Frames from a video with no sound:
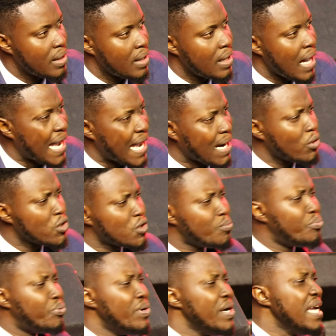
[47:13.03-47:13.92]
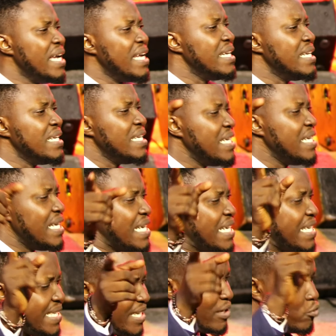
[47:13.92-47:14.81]
And I was praying
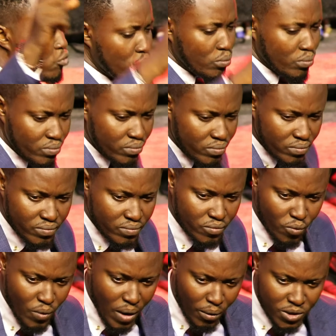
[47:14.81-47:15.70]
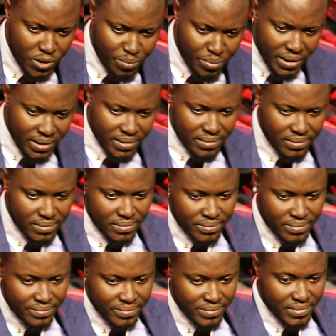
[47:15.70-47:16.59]
in a room where I was
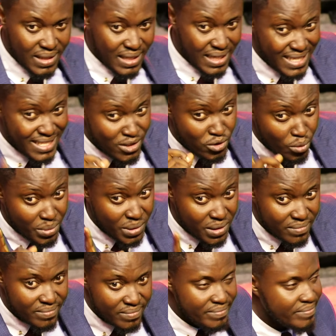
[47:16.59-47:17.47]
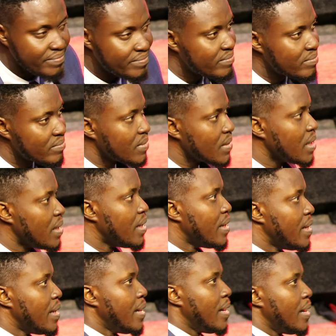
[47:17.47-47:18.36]
praying. Listen to me.
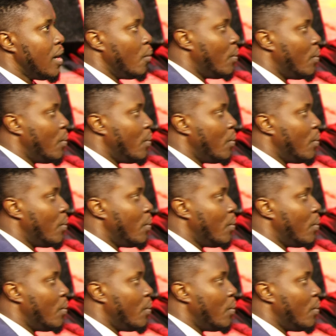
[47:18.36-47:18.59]
When I